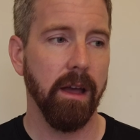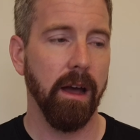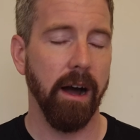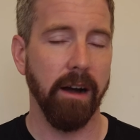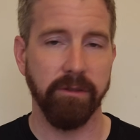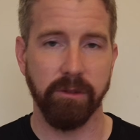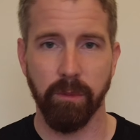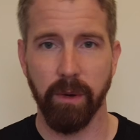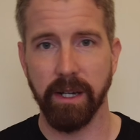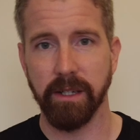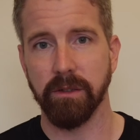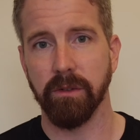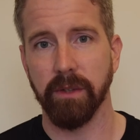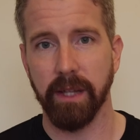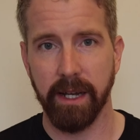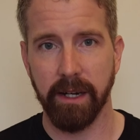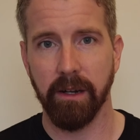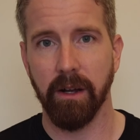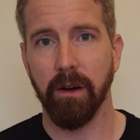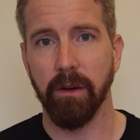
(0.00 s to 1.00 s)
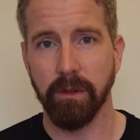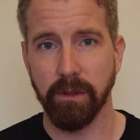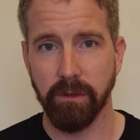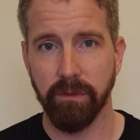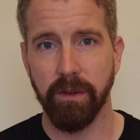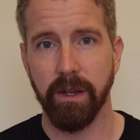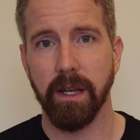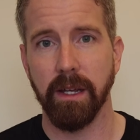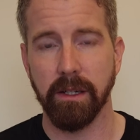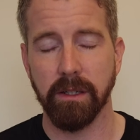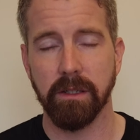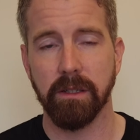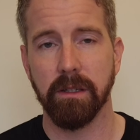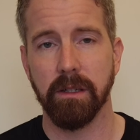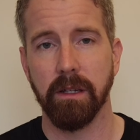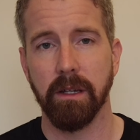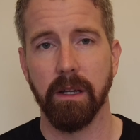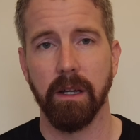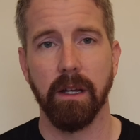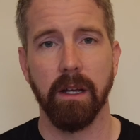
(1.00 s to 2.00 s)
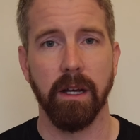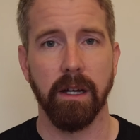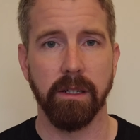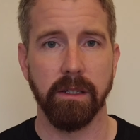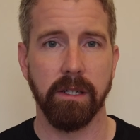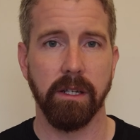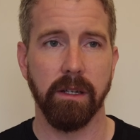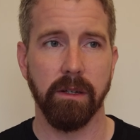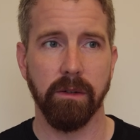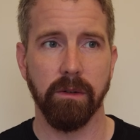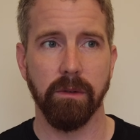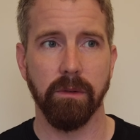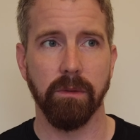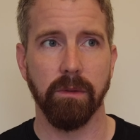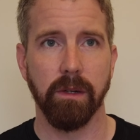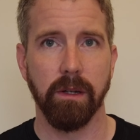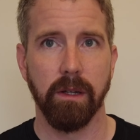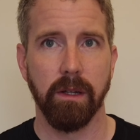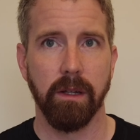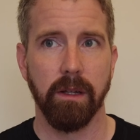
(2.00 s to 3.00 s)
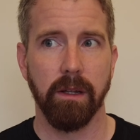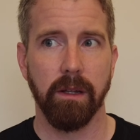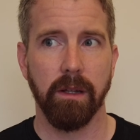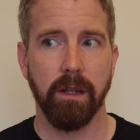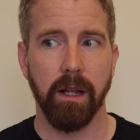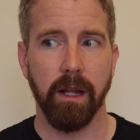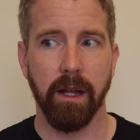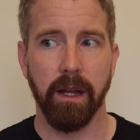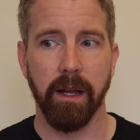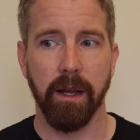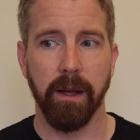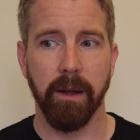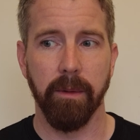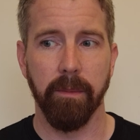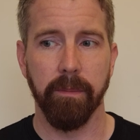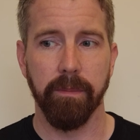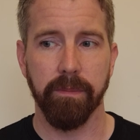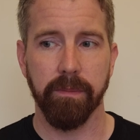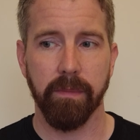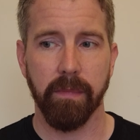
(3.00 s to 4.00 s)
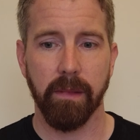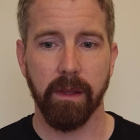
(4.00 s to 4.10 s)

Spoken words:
I have to wait till that car is fixed until when